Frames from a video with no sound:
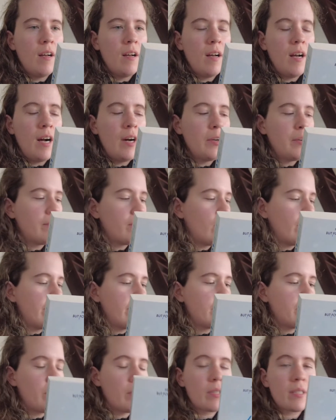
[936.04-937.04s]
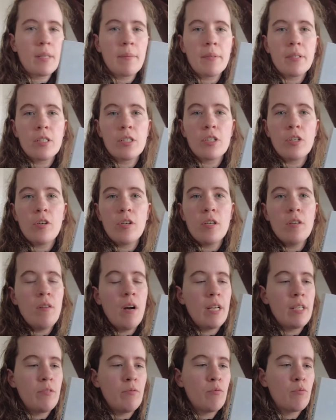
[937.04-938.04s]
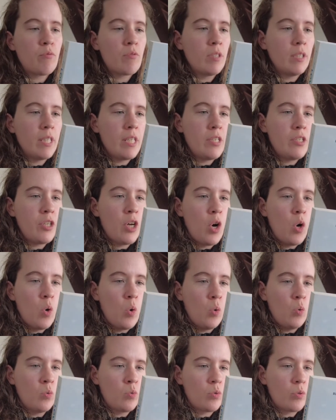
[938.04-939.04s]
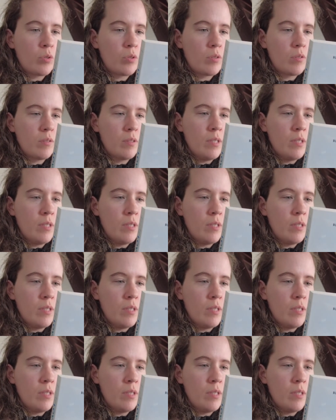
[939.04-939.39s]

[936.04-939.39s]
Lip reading: Out of all these books I'm going to show you, I really don't